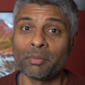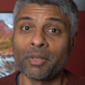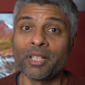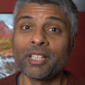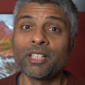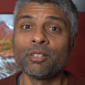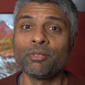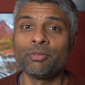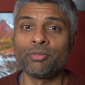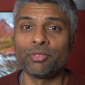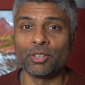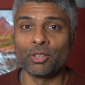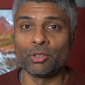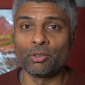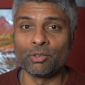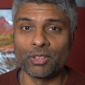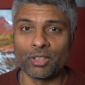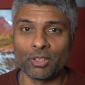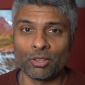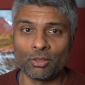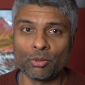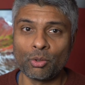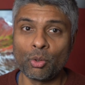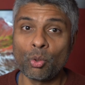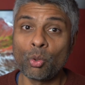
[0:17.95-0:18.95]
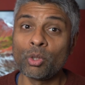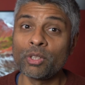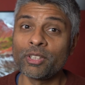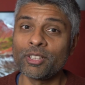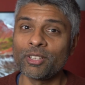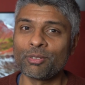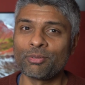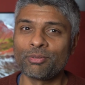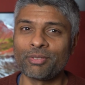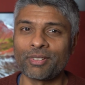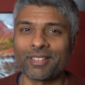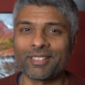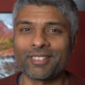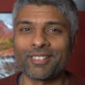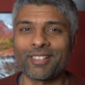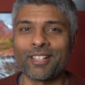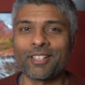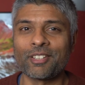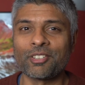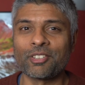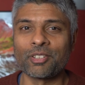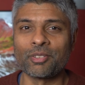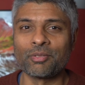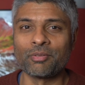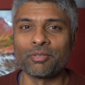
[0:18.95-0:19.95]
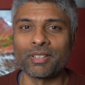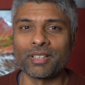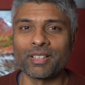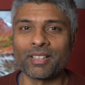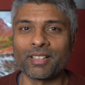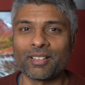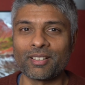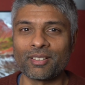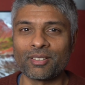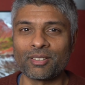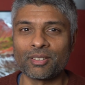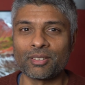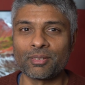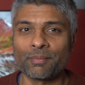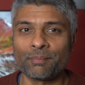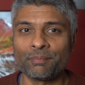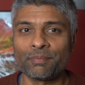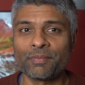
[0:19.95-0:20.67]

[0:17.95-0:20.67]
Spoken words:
make a few new audio fixation videos.